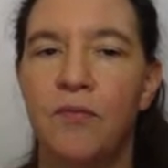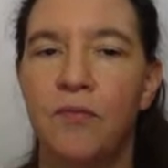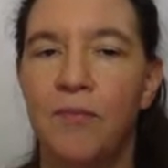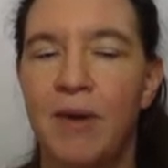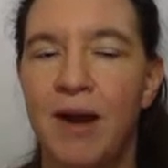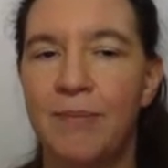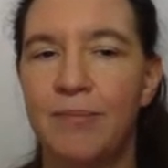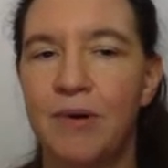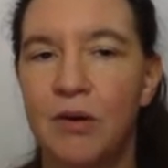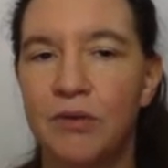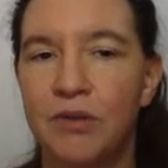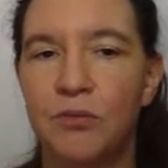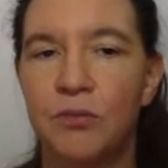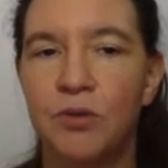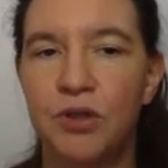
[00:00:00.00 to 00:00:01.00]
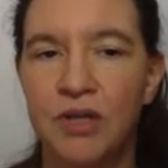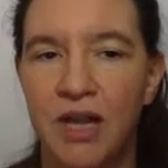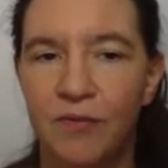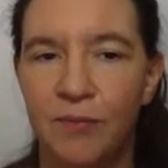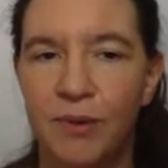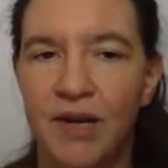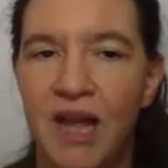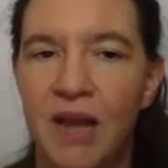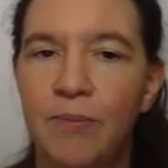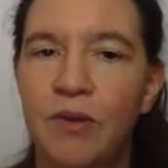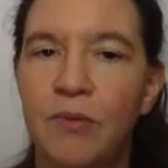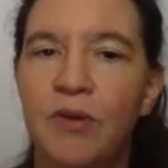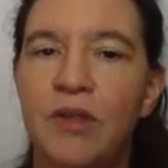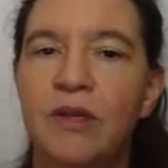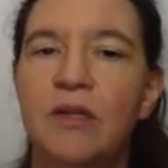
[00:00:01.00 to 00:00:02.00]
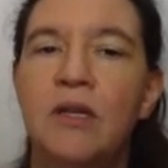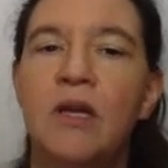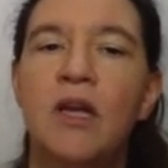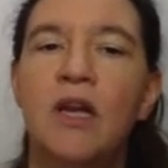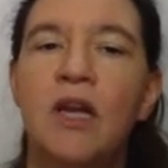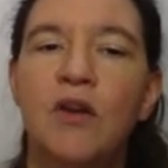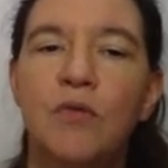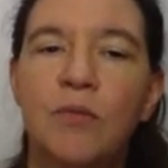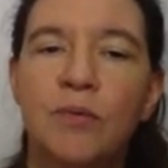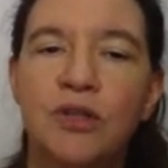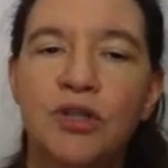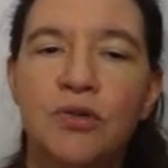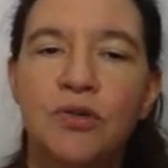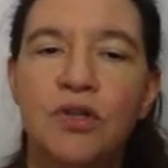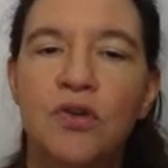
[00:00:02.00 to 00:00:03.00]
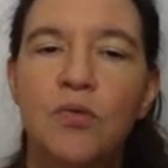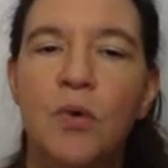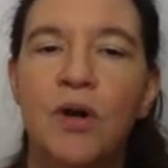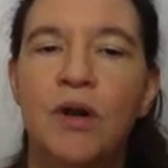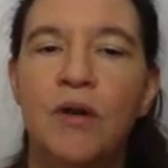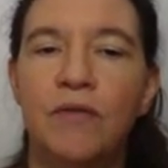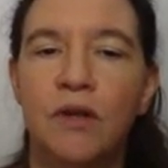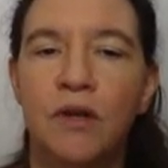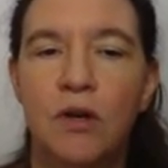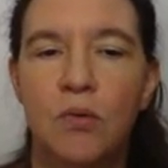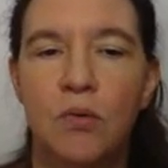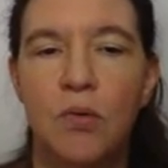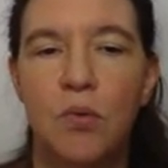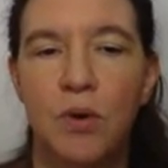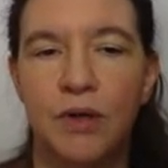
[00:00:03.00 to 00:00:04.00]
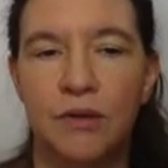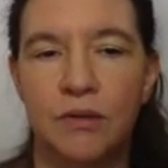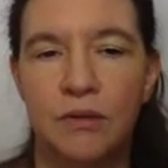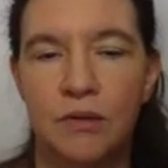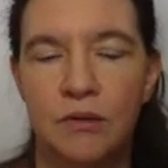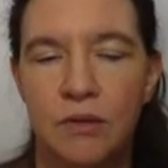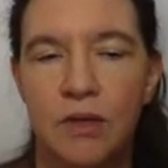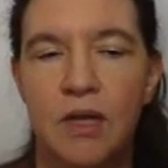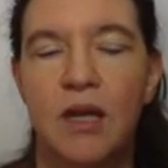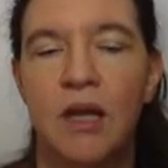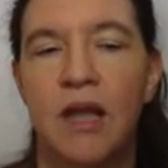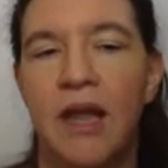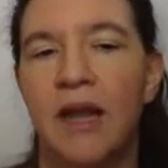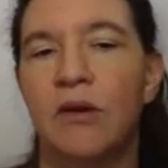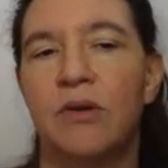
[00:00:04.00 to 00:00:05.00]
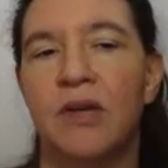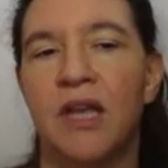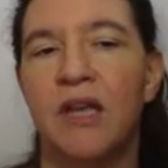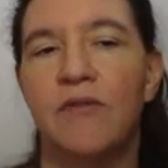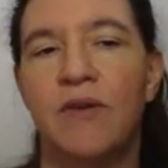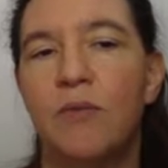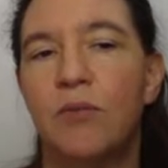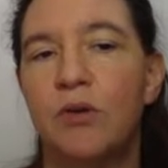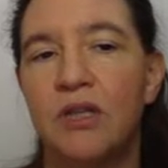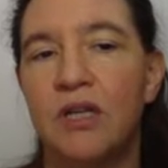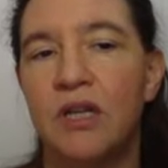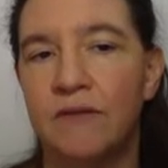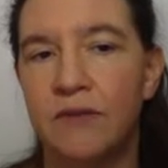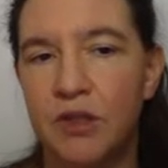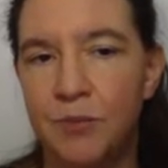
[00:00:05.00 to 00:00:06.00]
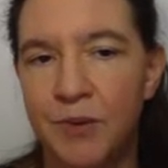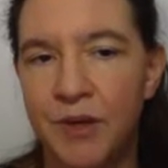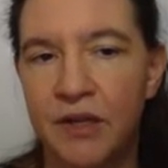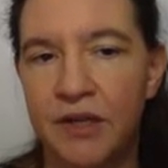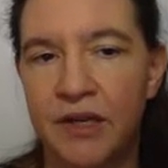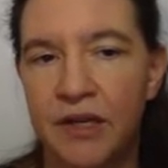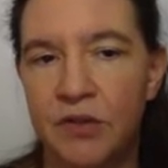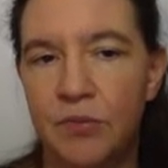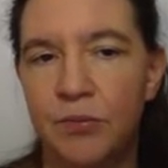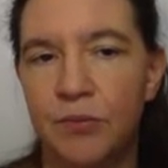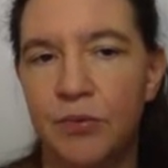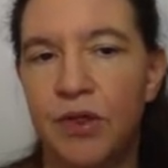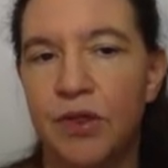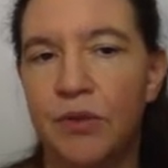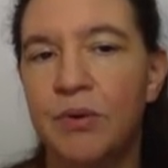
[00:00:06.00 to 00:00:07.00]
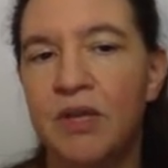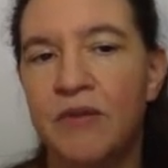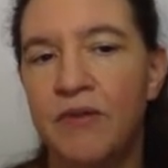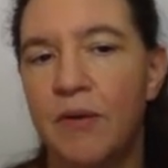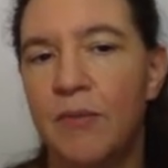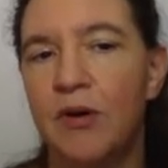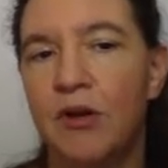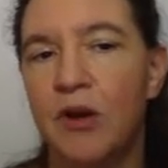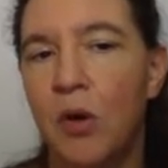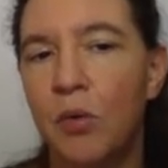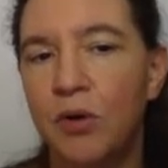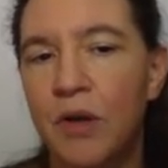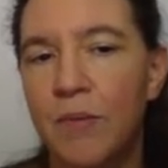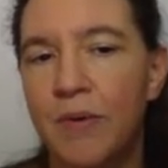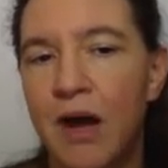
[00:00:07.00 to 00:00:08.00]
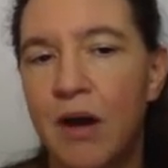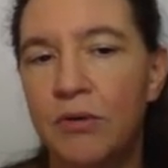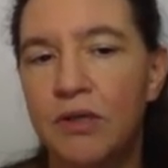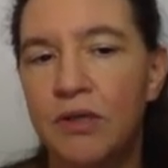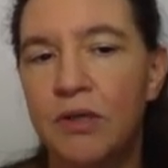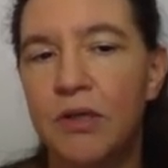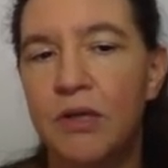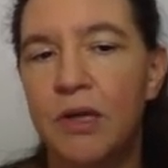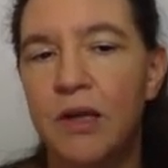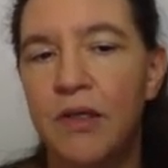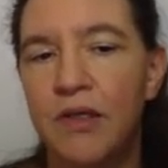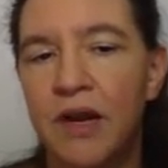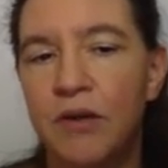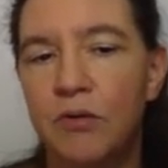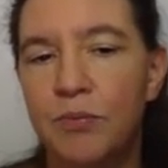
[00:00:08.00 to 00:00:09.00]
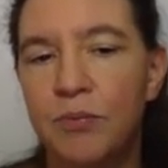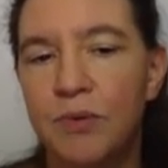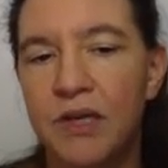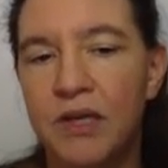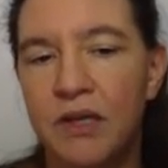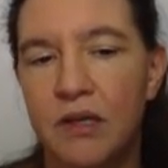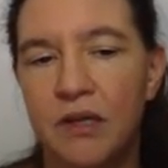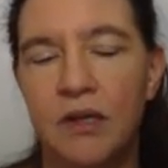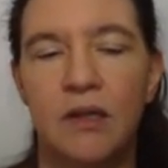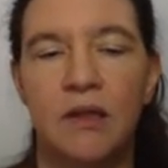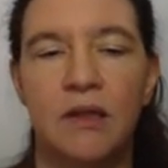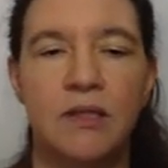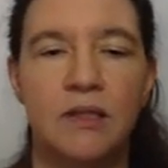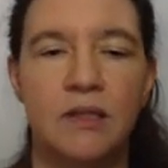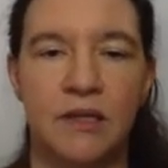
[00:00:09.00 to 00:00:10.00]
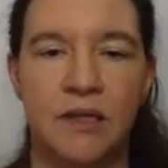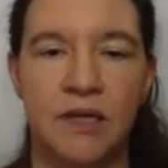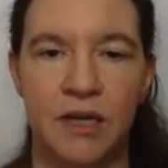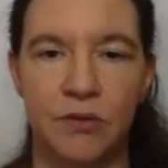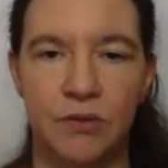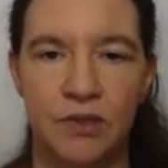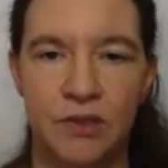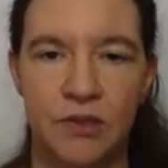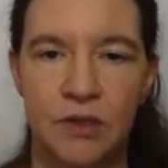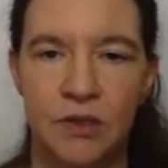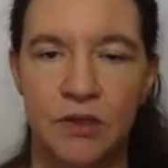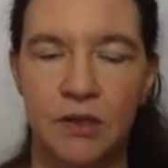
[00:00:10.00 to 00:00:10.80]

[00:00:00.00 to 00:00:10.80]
my browser wouldn't have been happy with it, it would be choosing one of the lower ones. And okay, if I wouldn't even speak TLS 1.3, if I'm an older browser, then I would be in these categories here.